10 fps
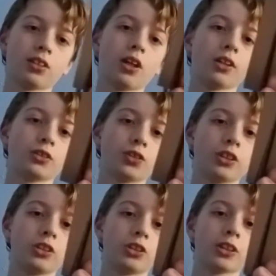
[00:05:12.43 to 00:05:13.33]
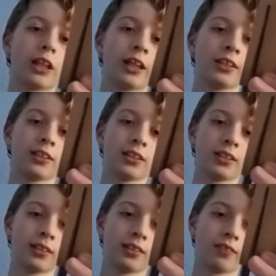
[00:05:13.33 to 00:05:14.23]
cartridge cut
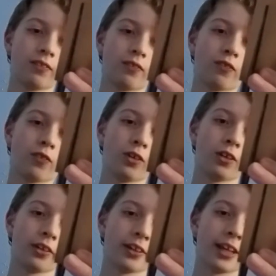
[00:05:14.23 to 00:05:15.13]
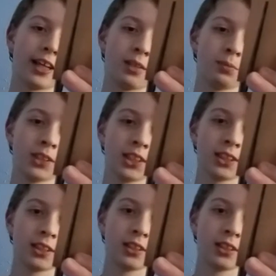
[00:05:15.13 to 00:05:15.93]
for the games.